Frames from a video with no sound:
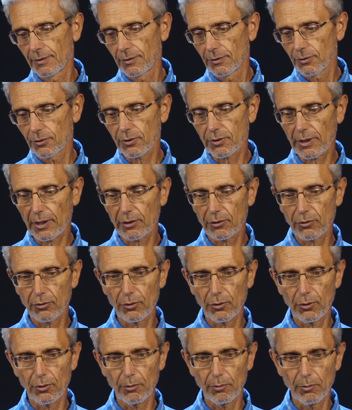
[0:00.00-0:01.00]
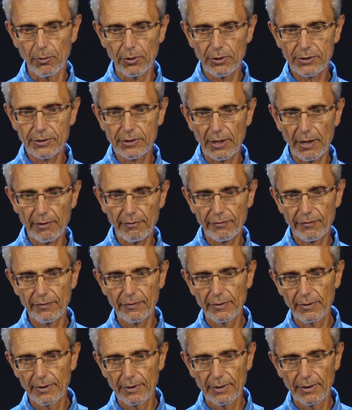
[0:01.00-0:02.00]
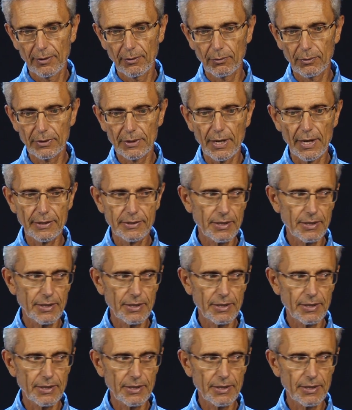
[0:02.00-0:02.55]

you can grow more stuff with less